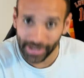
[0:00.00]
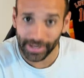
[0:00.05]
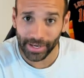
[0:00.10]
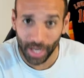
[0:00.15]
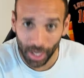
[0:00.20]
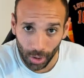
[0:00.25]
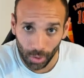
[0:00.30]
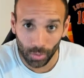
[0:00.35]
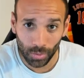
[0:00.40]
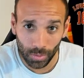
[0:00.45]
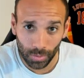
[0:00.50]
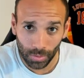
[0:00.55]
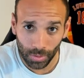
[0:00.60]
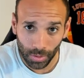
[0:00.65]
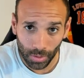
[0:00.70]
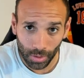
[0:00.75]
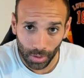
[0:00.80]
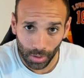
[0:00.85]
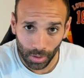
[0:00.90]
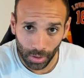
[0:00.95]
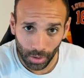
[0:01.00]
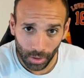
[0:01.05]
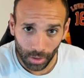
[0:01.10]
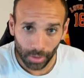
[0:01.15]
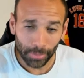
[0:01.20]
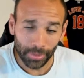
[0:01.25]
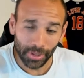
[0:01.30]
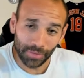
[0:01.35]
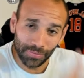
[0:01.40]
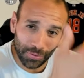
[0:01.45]
know,
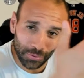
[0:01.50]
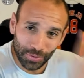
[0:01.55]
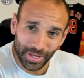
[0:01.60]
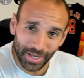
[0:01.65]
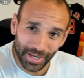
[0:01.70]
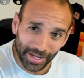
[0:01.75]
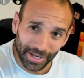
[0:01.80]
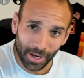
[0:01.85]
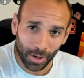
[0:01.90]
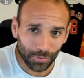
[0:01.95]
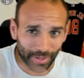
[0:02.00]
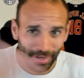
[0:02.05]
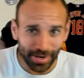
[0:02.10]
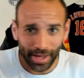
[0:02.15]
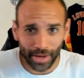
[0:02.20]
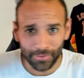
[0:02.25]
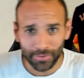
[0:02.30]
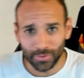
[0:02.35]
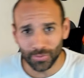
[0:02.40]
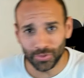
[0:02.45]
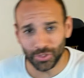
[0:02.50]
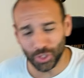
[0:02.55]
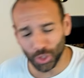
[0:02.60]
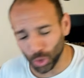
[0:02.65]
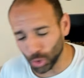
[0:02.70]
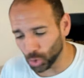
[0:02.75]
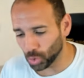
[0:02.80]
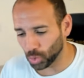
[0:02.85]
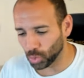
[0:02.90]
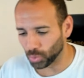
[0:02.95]
but if you didn't know, then now you
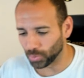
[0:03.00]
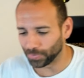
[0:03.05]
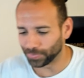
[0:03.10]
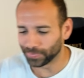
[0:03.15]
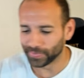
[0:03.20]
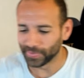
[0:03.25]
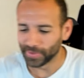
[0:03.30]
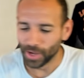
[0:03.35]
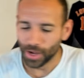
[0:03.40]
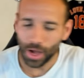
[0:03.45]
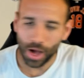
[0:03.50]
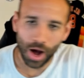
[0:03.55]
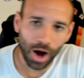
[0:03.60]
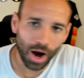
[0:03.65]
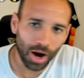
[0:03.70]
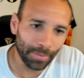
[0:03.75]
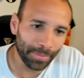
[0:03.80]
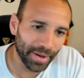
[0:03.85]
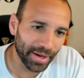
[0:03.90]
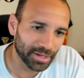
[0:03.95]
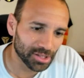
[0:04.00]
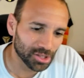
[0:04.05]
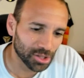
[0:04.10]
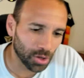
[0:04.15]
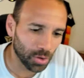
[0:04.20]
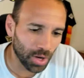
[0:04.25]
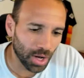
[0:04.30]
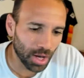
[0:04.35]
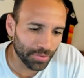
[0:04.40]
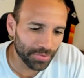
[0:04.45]
do. All right, man.
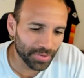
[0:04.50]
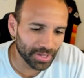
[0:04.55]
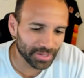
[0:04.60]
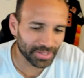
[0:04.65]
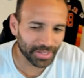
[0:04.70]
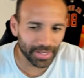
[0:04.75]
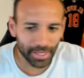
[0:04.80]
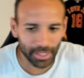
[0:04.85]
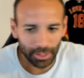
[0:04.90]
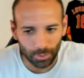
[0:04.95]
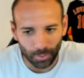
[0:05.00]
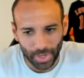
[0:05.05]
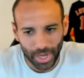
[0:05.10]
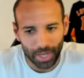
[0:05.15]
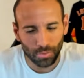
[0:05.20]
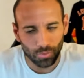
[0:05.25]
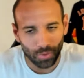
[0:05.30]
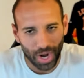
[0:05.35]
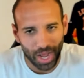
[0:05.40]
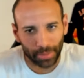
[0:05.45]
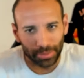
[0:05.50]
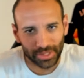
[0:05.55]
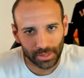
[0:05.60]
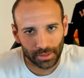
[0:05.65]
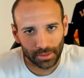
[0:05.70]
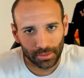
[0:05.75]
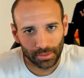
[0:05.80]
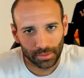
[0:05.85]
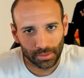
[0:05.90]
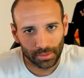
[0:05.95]
So this is
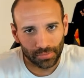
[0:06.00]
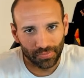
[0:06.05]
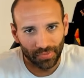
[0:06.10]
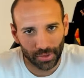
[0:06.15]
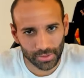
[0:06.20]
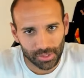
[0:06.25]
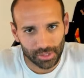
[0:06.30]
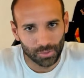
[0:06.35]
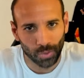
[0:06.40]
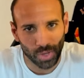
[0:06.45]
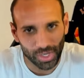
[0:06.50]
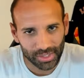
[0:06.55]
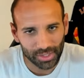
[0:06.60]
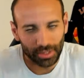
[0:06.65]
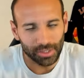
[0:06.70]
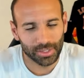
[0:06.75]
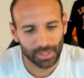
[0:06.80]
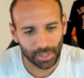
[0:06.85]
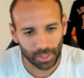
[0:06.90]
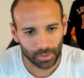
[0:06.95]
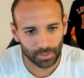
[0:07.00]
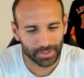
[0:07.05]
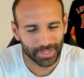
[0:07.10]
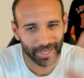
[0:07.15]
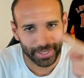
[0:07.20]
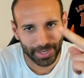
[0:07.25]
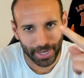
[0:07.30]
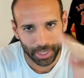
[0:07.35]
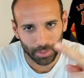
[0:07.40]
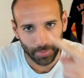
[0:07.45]
Robson versus Wesley So,
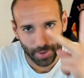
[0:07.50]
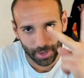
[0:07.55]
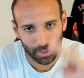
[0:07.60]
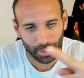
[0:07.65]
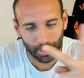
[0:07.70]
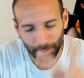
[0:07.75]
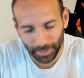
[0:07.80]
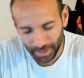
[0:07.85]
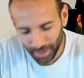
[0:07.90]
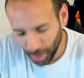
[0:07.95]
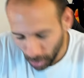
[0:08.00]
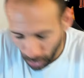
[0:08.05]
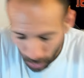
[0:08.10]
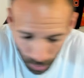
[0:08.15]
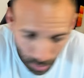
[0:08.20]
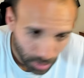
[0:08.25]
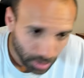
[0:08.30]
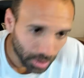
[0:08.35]
taking out of round number 2.